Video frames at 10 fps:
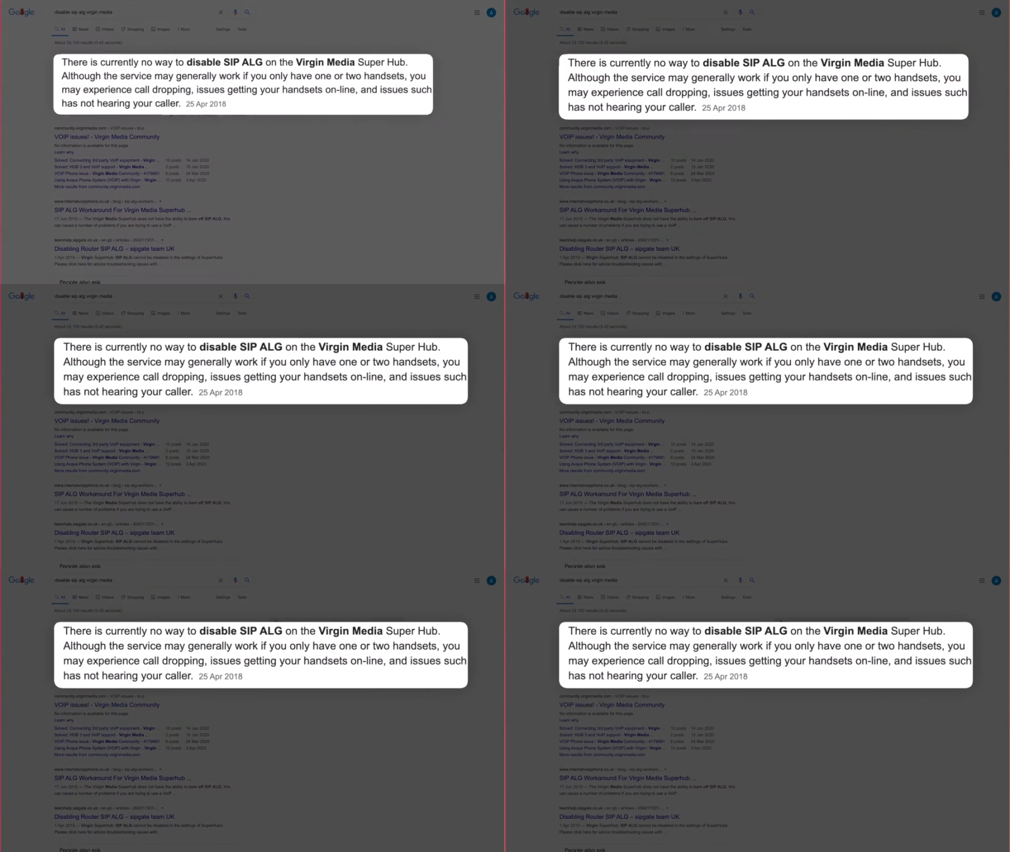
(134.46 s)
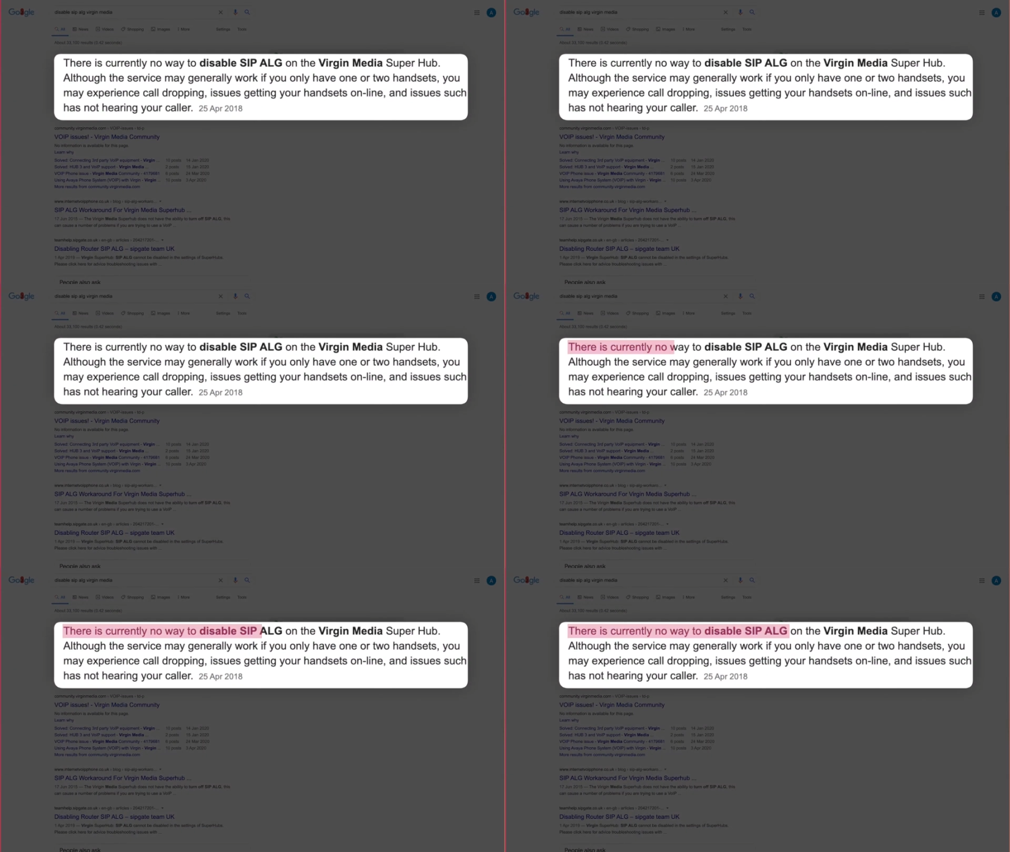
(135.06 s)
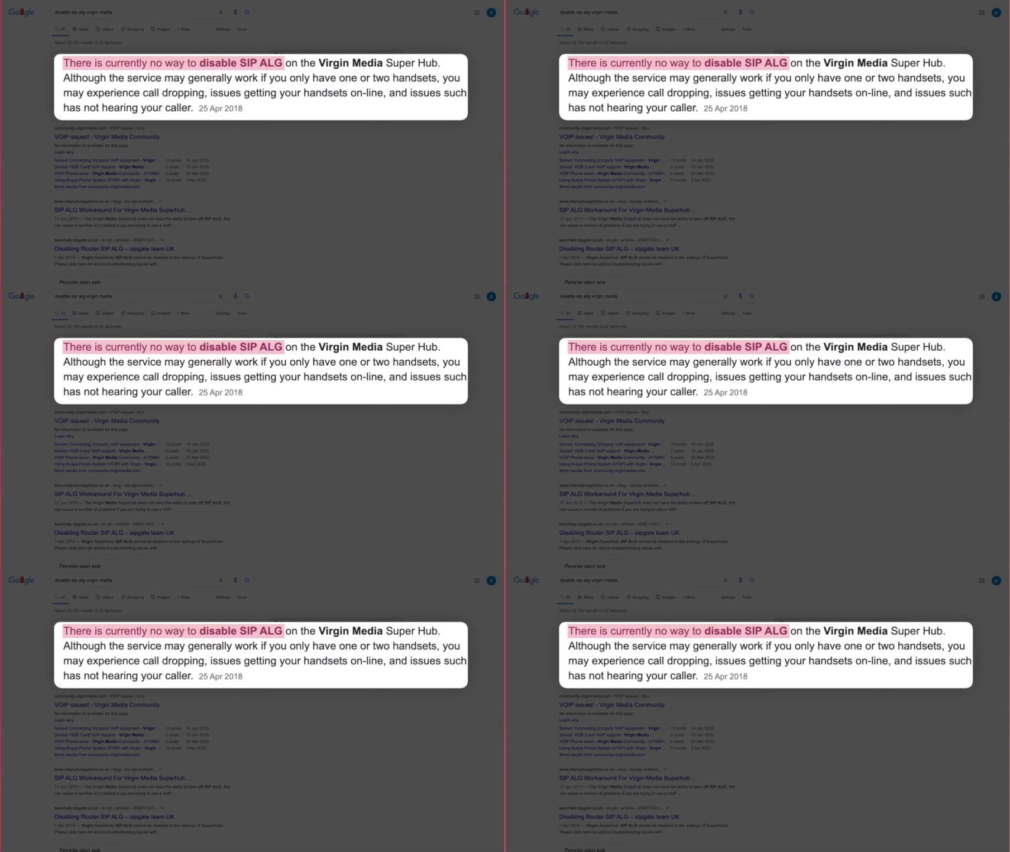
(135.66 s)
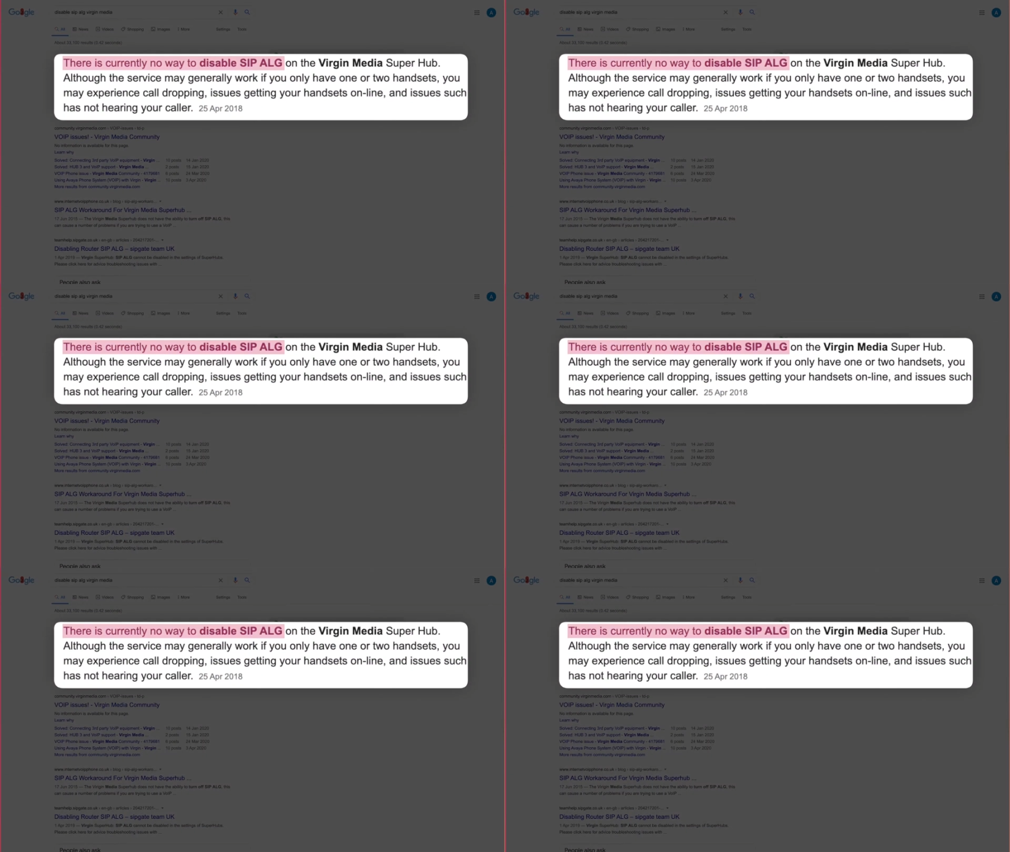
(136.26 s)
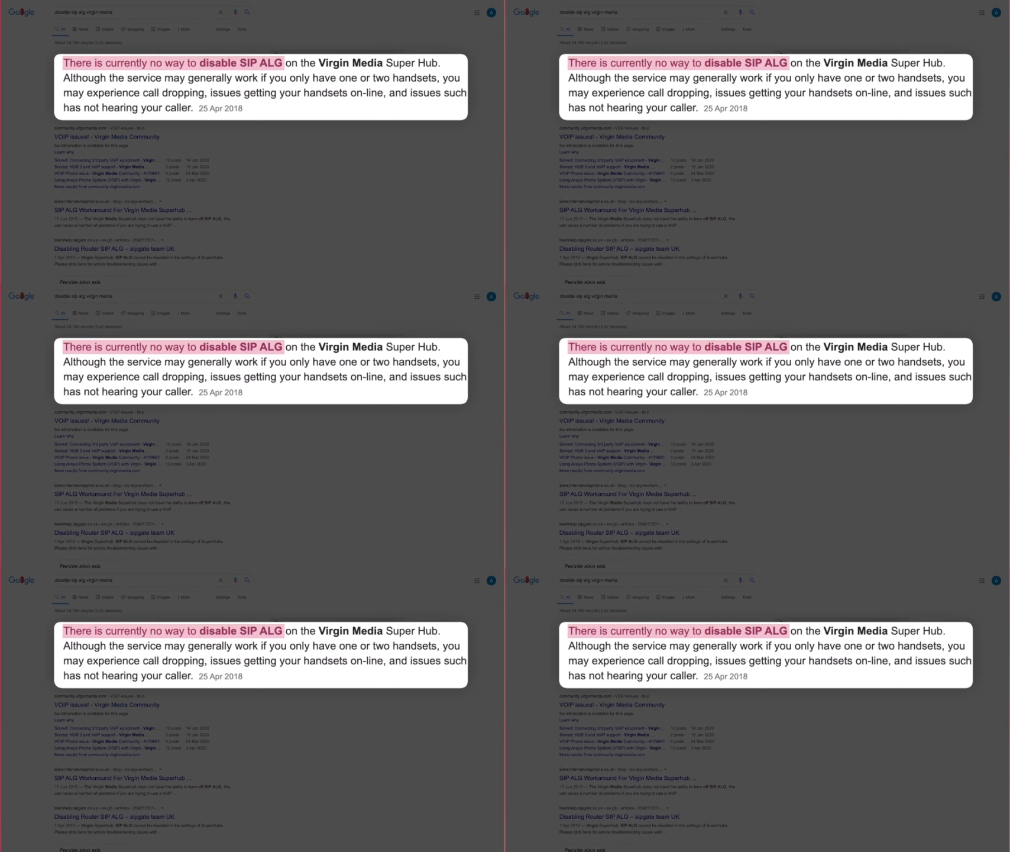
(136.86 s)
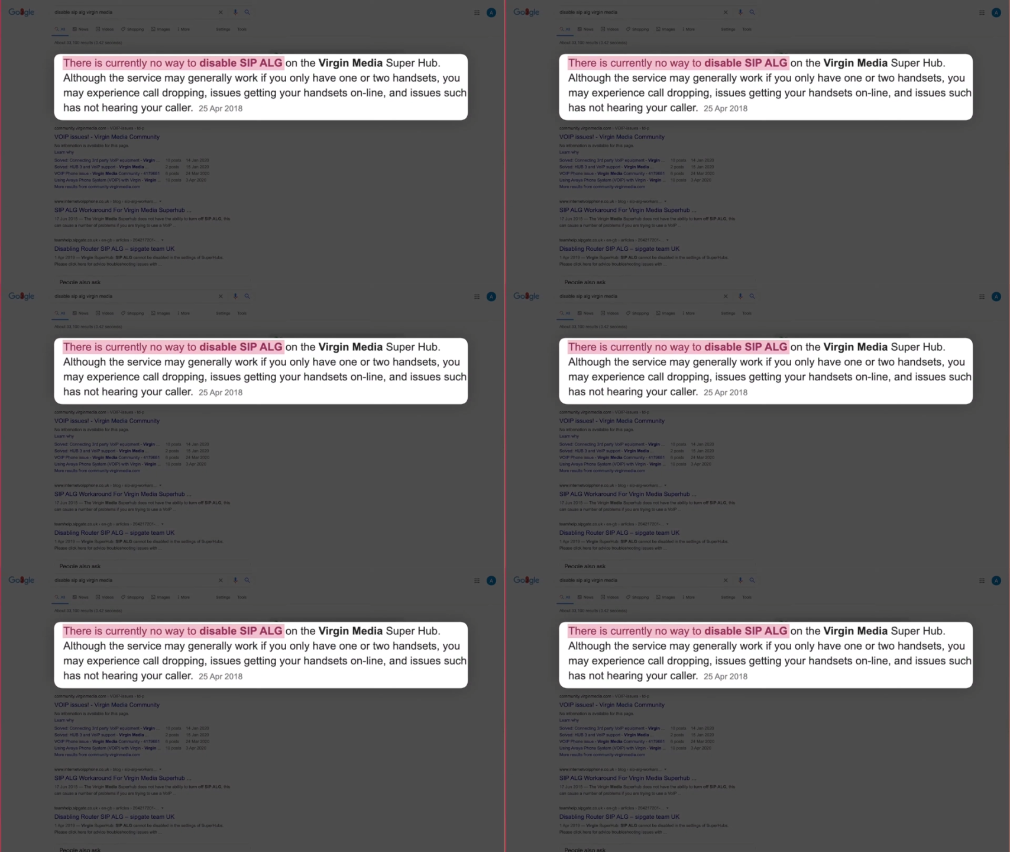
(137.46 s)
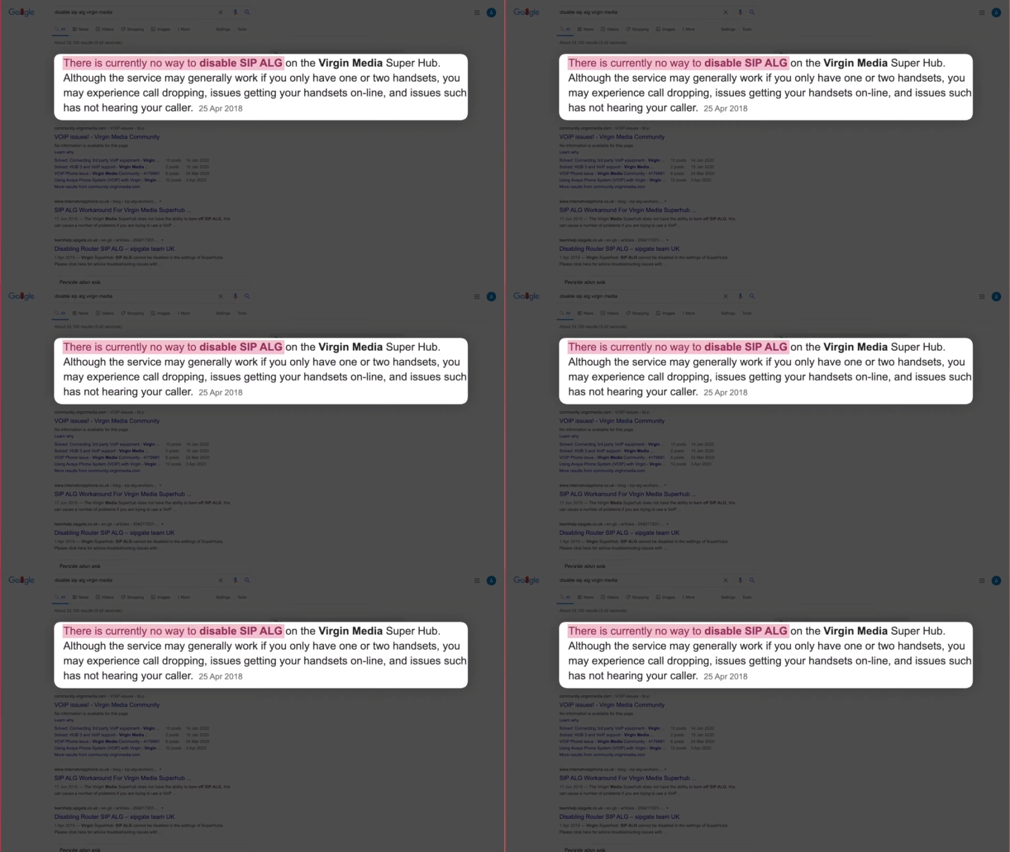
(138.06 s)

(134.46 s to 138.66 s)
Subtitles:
(no speaker visible)